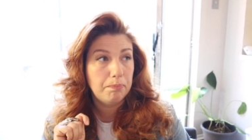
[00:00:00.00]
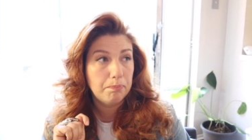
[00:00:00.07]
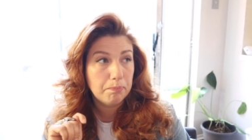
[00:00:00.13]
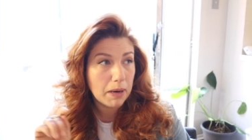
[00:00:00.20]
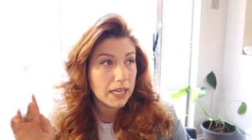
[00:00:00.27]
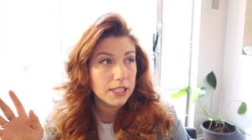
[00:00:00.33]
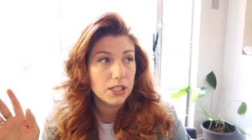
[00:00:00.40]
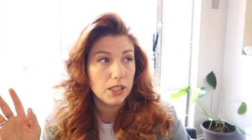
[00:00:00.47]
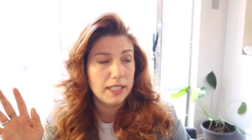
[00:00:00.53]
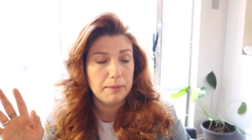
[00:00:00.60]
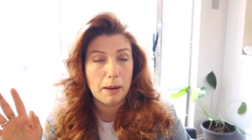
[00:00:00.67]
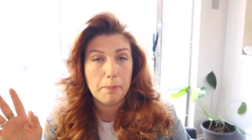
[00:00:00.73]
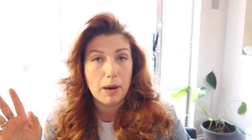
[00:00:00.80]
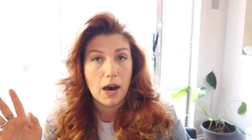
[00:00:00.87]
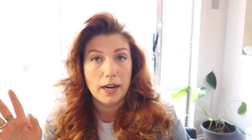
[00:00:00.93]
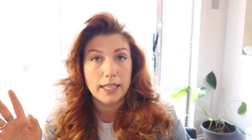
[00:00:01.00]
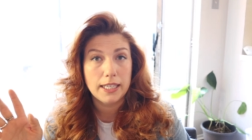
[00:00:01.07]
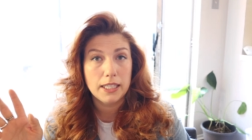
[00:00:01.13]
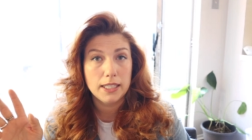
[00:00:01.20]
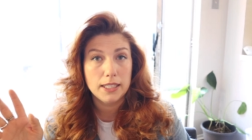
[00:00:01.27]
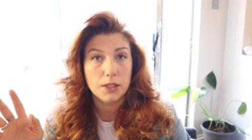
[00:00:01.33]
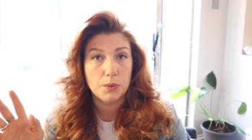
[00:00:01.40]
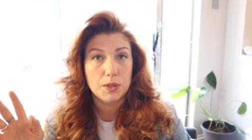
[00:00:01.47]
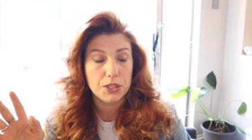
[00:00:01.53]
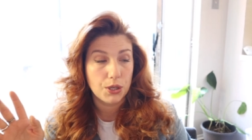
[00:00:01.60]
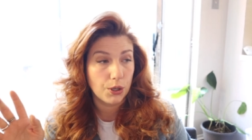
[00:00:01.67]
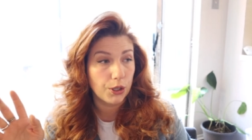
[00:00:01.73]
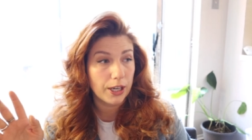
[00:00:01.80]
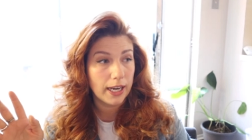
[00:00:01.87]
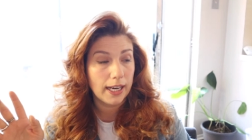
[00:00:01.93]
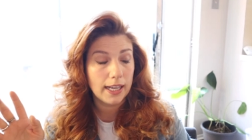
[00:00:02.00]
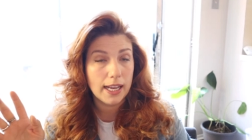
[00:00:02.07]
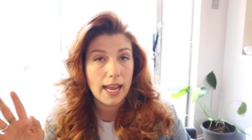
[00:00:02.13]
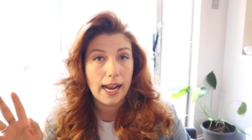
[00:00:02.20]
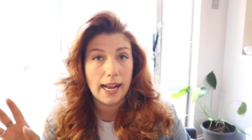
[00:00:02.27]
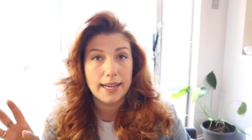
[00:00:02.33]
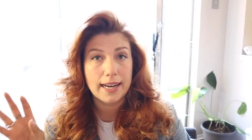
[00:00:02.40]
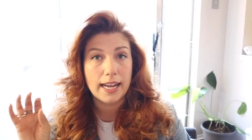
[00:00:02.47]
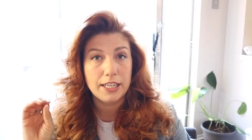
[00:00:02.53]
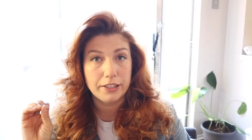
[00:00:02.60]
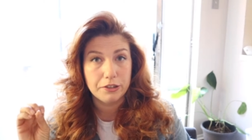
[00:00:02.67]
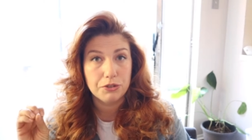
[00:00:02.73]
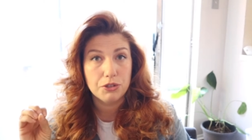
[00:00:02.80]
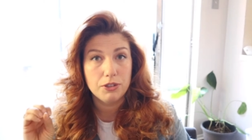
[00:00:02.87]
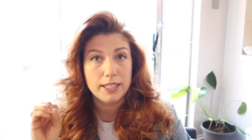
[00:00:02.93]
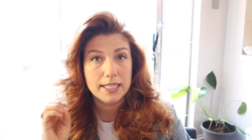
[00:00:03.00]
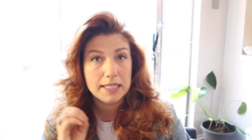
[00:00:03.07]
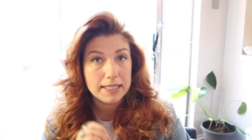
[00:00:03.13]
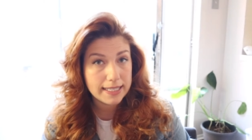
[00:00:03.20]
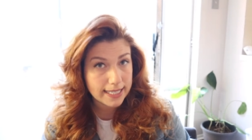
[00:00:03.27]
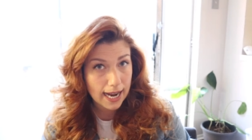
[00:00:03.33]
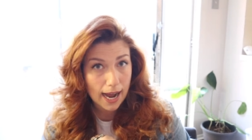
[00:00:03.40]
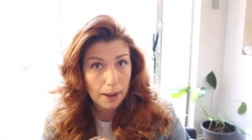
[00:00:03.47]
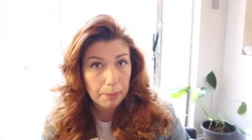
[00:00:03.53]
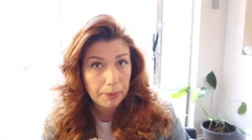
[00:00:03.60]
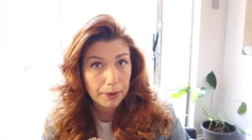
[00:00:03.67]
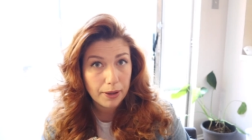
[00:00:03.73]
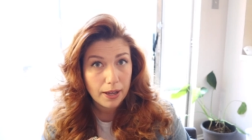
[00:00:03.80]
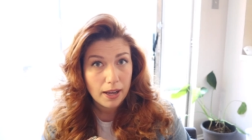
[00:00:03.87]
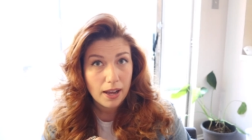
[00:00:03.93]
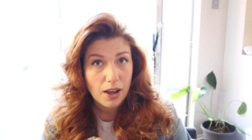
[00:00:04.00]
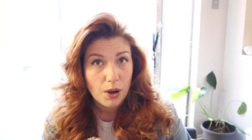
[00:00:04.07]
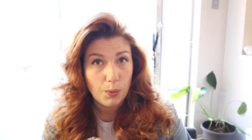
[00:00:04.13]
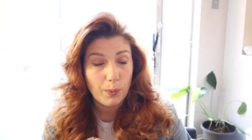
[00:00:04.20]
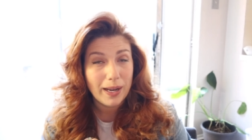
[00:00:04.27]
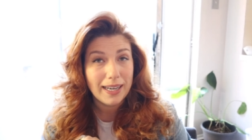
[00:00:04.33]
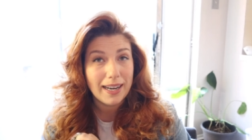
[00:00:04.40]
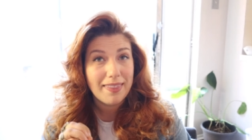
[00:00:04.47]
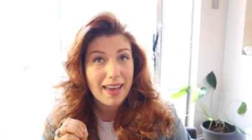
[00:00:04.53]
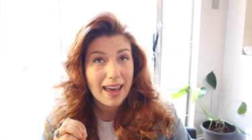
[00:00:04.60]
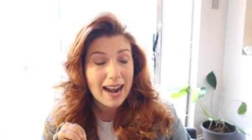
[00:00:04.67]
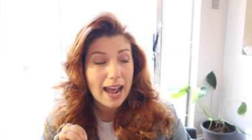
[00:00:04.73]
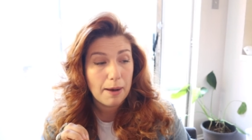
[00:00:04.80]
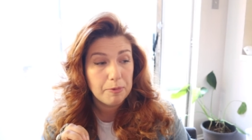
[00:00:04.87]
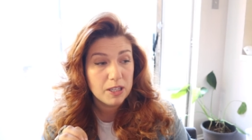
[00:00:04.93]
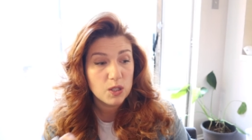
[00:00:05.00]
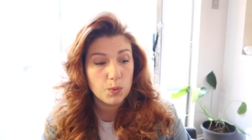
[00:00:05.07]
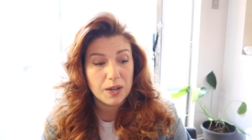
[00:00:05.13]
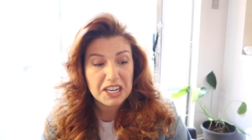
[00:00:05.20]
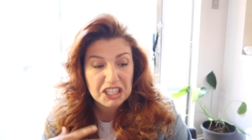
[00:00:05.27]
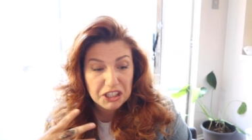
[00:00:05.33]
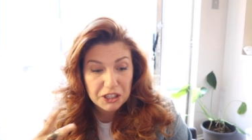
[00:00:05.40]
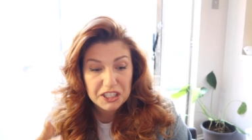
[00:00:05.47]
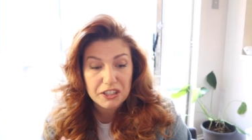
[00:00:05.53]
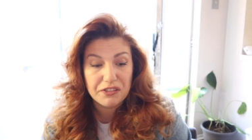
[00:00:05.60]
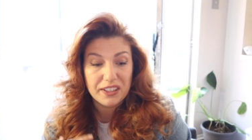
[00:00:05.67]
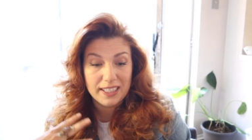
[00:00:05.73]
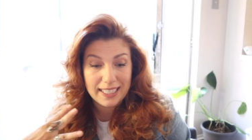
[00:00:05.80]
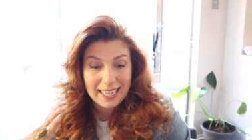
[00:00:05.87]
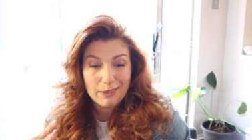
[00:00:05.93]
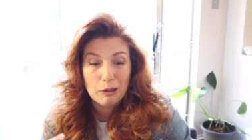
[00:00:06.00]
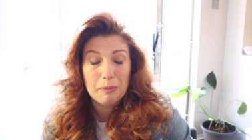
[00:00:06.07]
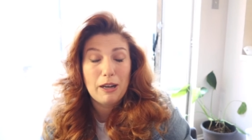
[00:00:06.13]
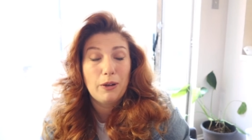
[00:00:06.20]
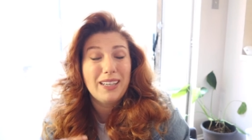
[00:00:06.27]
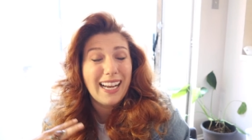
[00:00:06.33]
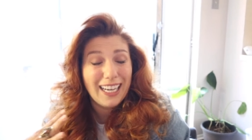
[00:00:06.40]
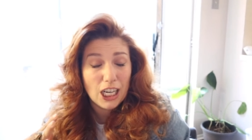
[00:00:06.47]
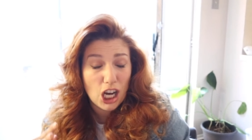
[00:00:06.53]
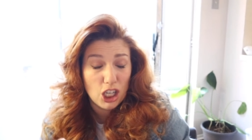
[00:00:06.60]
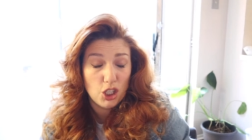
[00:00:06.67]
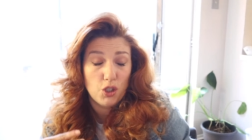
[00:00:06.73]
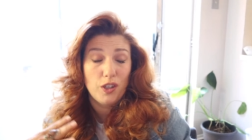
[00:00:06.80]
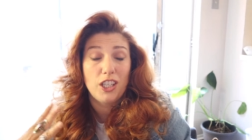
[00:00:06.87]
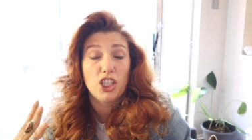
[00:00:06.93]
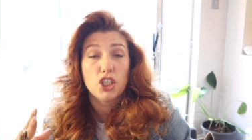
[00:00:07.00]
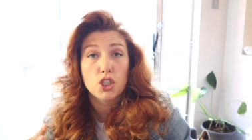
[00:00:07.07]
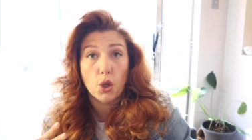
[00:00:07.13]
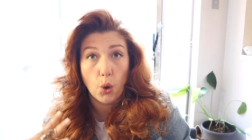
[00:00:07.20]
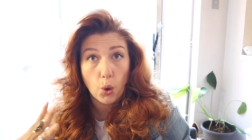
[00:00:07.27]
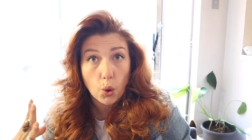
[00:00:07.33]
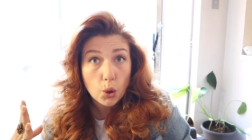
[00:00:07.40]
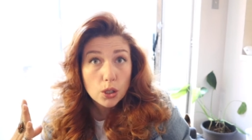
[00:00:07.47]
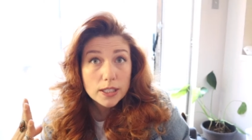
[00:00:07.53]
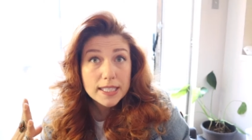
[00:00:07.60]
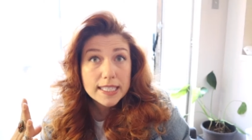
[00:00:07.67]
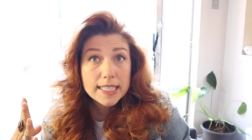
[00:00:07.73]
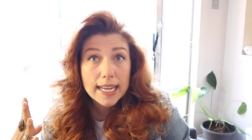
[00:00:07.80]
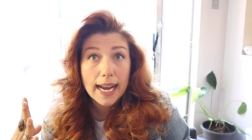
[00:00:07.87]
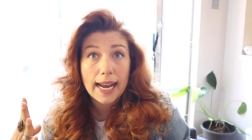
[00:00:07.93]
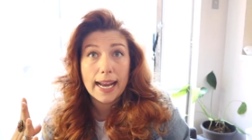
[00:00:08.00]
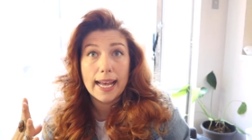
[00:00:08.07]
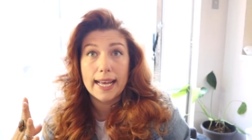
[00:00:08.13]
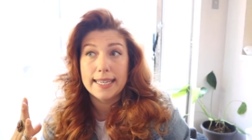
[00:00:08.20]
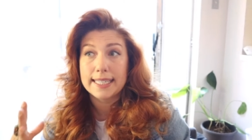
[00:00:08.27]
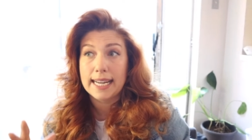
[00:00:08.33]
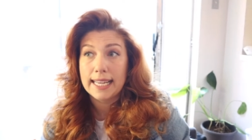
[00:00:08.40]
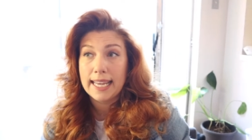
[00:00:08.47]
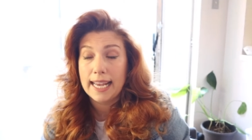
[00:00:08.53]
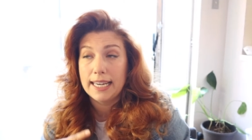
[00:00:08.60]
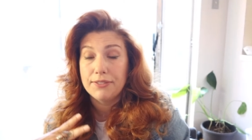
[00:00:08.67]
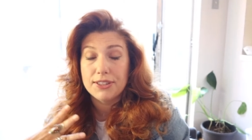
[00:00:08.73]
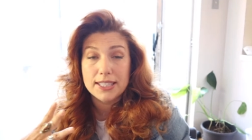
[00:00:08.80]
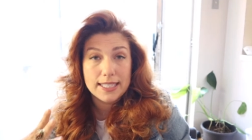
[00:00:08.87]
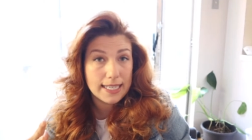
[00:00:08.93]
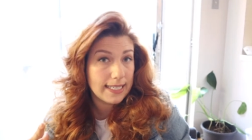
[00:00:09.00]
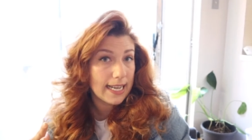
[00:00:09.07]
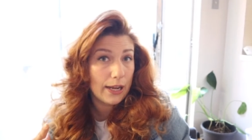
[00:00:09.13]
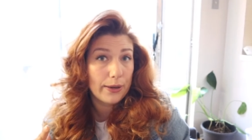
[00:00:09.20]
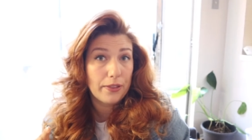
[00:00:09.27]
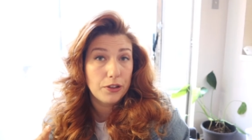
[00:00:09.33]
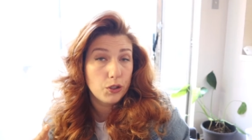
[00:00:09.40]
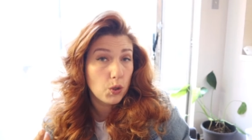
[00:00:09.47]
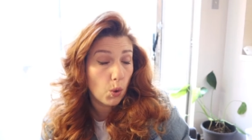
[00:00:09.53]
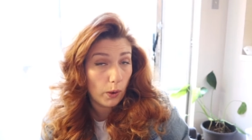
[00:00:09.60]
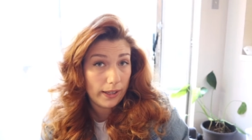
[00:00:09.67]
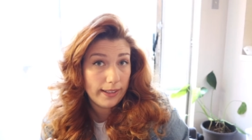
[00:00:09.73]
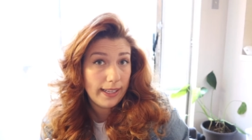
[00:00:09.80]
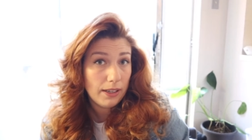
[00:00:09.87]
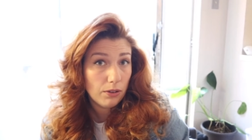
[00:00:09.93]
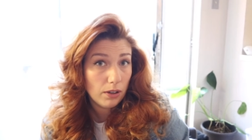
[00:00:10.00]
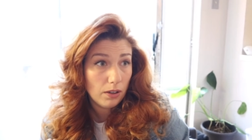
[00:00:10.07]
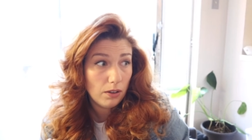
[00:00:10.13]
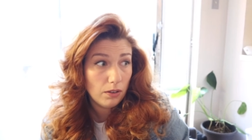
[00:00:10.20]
muscle in my body was hurting and I usually stop when that happens when I start to feel like I'm about 800 years old and I can't even sit down on the toilet